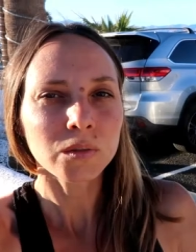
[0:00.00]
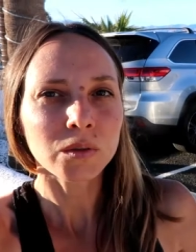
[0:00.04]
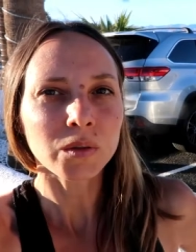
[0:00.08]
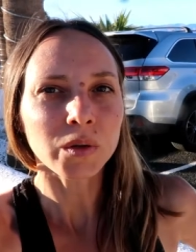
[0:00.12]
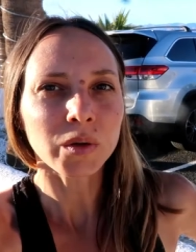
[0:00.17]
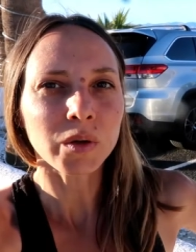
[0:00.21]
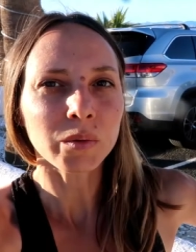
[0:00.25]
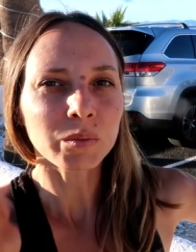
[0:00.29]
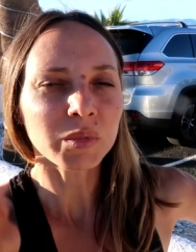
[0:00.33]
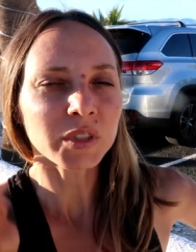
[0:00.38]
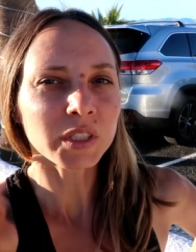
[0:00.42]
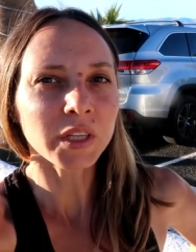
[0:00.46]

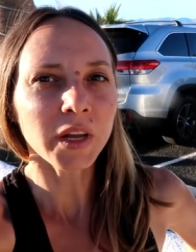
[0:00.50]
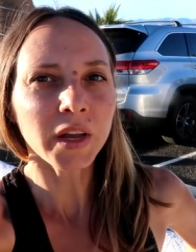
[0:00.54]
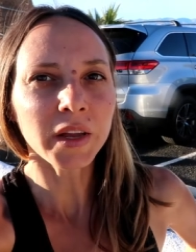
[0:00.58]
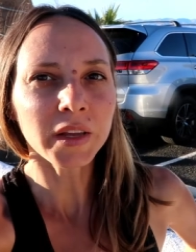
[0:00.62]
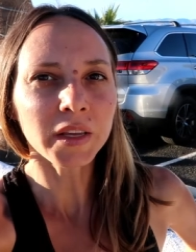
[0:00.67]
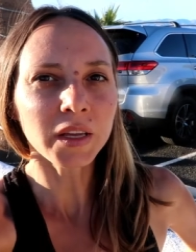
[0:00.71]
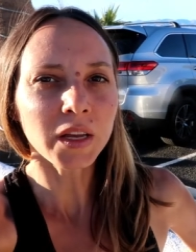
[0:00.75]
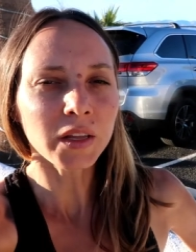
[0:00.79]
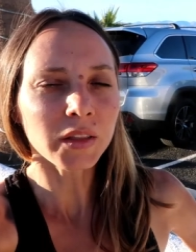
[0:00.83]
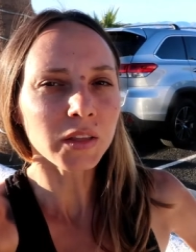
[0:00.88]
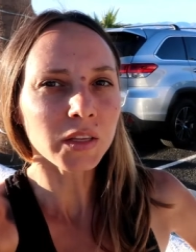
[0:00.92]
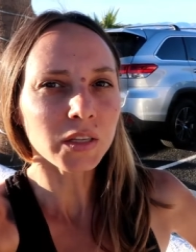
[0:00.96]
I'm
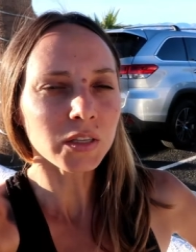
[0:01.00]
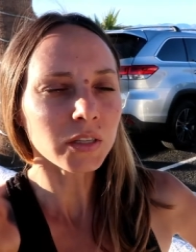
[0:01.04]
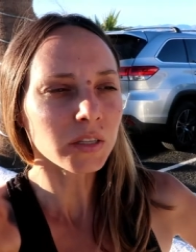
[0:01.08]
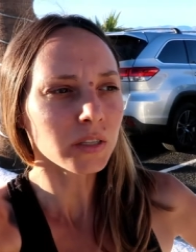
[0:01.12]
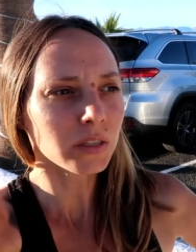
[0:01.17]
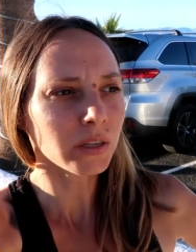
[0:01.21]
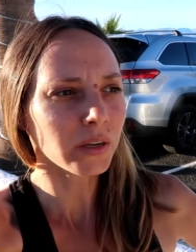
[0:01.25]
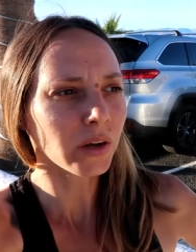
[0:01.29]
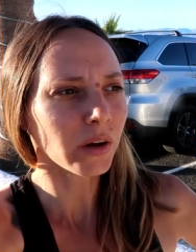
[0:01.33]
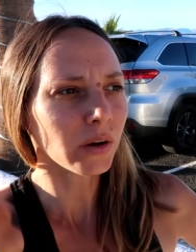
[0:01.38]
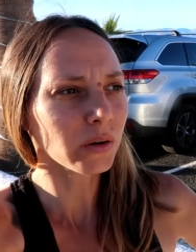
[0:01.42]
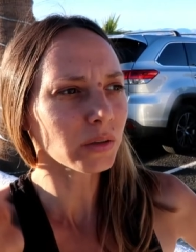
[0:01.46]
staying at this
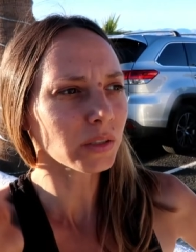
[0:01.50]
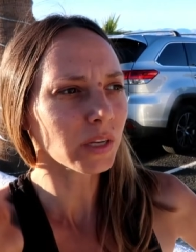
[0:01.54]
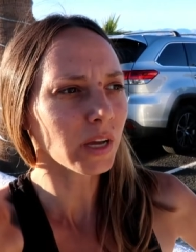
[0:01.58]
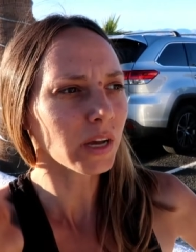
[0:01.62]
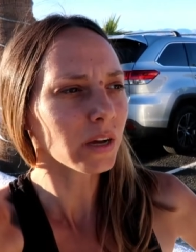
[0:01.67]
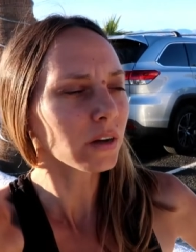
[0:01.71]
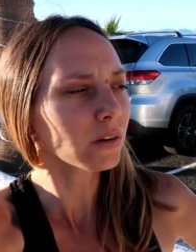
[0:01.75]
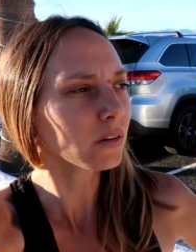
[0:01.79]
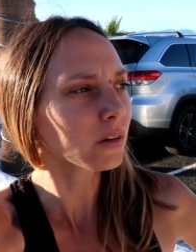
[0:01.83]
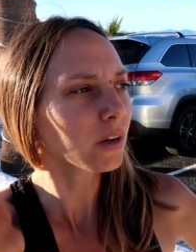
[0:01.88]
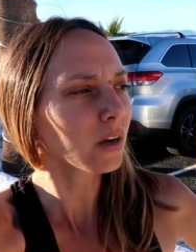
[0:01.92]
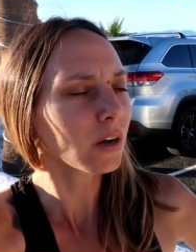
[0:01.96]

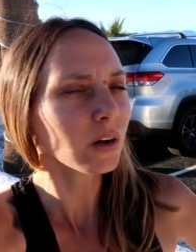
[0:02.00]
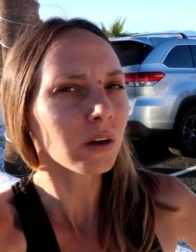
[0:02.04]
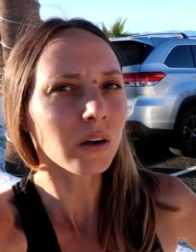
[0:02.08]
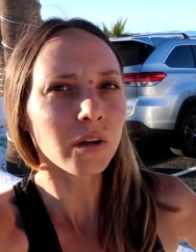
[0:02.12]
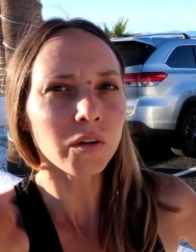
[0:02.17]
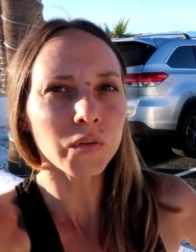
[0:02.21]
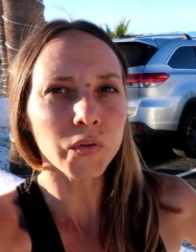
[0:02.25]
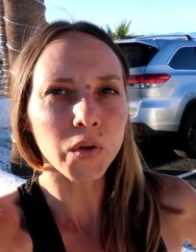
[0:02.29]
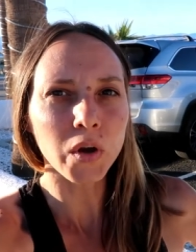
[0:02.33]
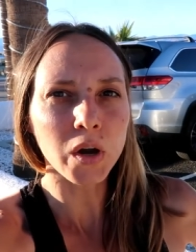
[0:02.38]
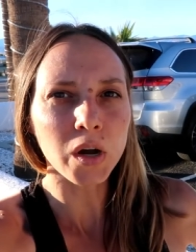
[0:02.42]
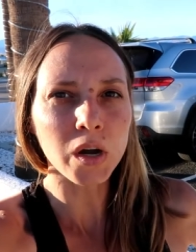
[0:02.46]
hotel
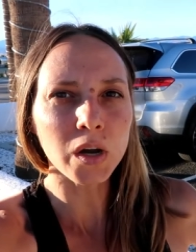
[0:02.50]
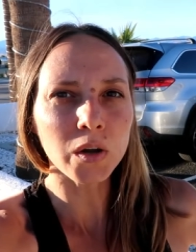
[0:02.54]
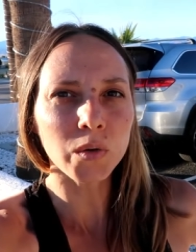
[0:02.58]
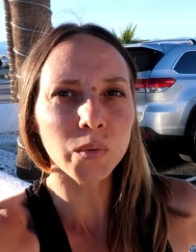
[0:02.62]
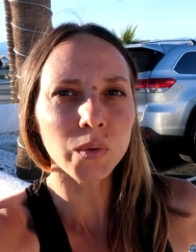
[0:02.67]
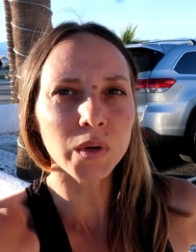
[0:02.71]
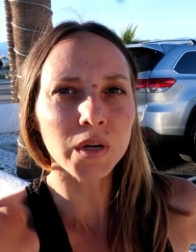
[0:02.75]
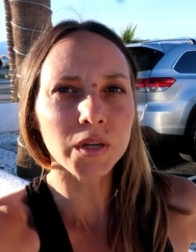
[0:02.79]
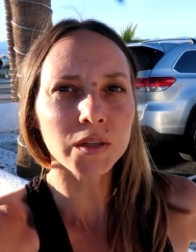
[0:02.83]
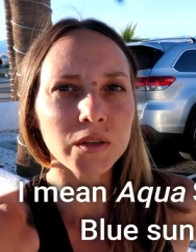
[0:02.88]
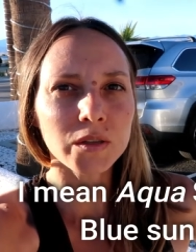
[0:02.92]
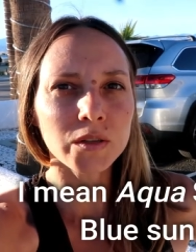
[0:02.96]
called
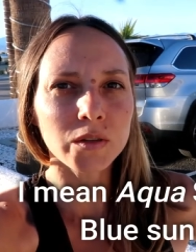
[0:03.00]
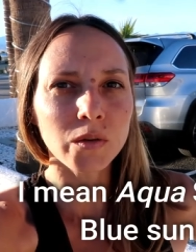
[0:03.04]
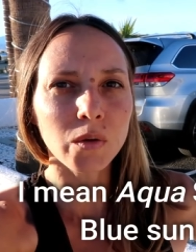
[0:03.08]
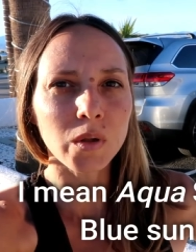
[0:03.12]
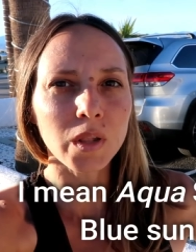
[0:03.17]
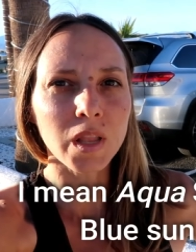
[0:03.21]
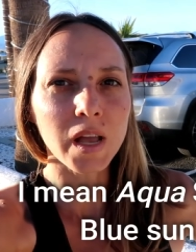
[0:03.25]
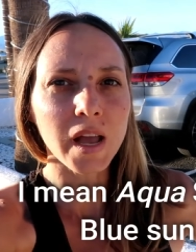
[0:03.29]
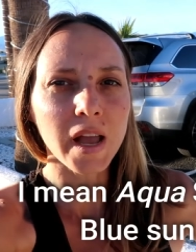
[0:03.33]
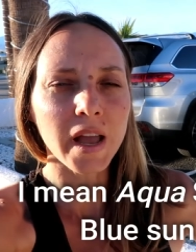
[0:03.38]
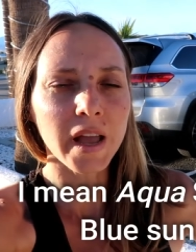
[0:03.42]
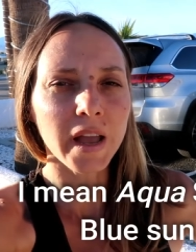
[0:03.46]
Agua
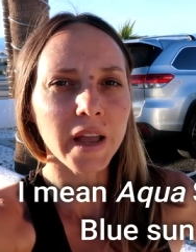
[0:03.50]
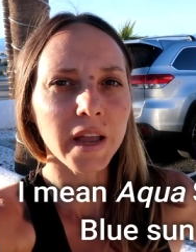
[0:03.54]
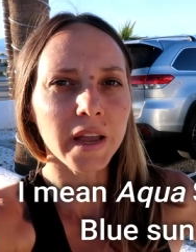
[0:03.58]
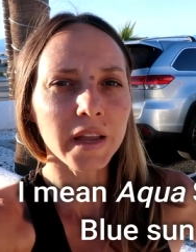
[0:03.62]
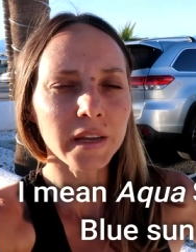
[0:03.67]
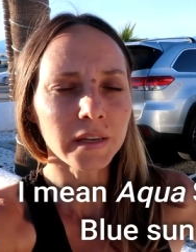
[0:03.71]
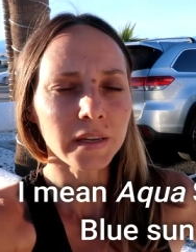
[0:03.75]
Soleil